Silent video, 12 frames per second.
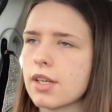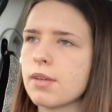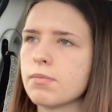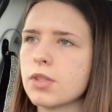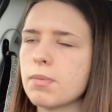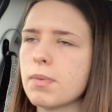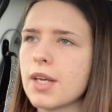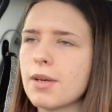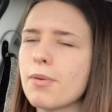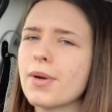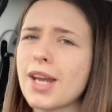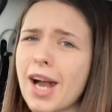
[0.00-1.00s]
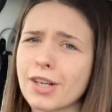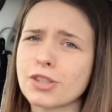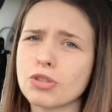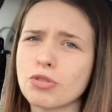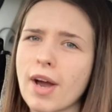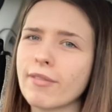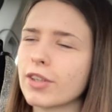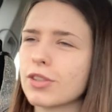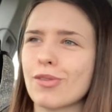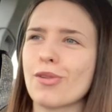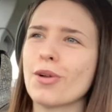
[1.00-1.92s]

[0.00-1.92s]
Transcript: to be when you're actually driving, because it'll